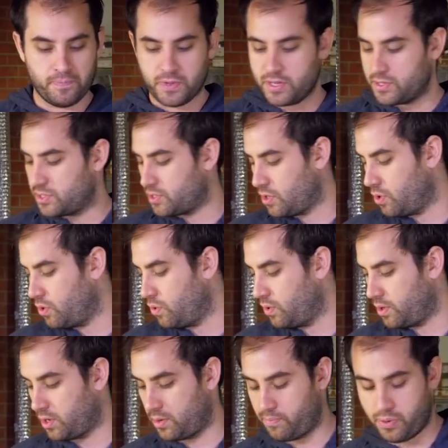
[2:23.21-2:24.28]

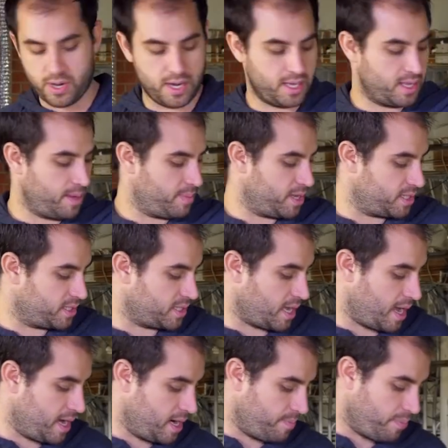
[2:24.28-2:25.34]
So putting them
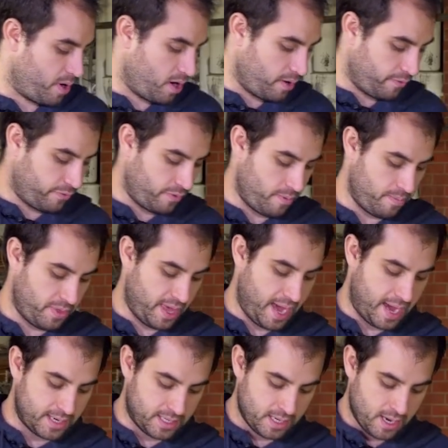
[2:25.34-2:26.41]
aside, apart from
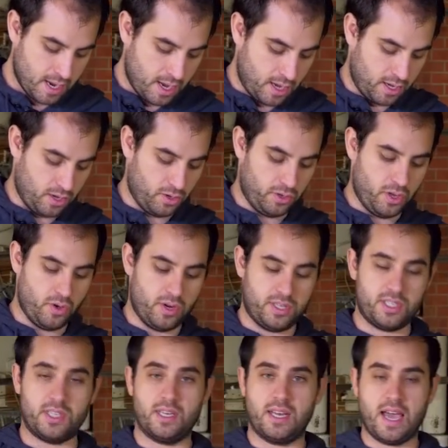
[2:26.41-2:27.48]
that, you'll
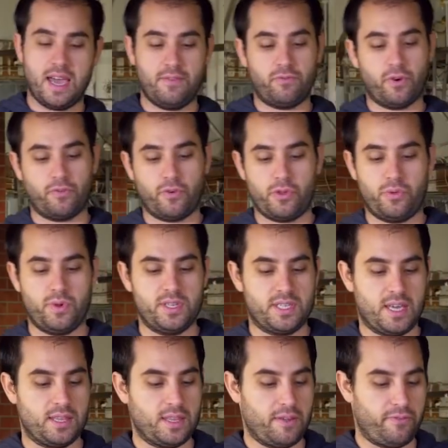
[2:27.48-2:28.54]
notice the 9443s,
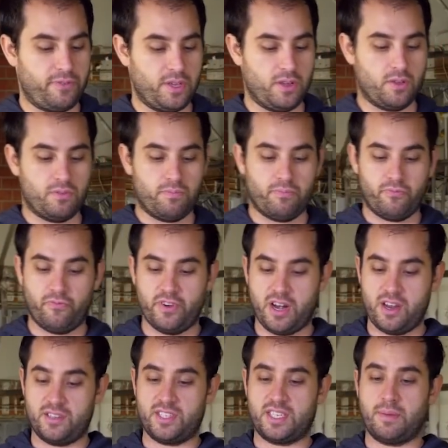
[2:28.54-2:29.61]
again, they feel
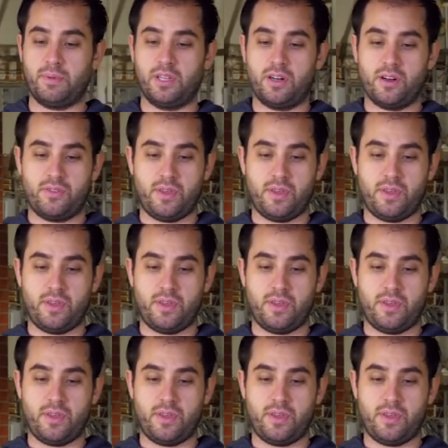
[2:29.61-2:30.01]
very similar.